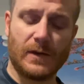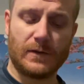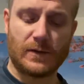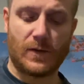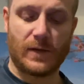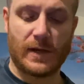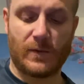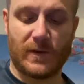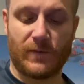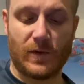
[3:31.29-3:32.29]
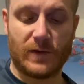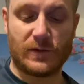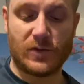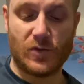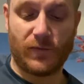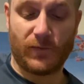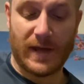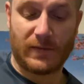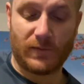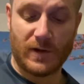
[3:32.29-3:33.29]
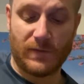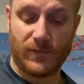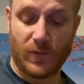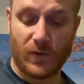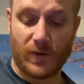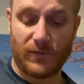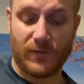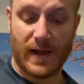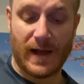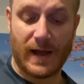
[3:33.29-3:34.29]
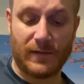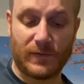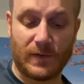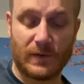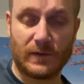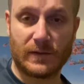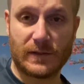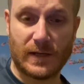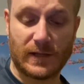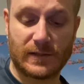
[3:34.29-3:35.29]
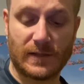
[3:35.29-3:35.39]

So again, we have 1, 2, flat 3, 4, 5, 6,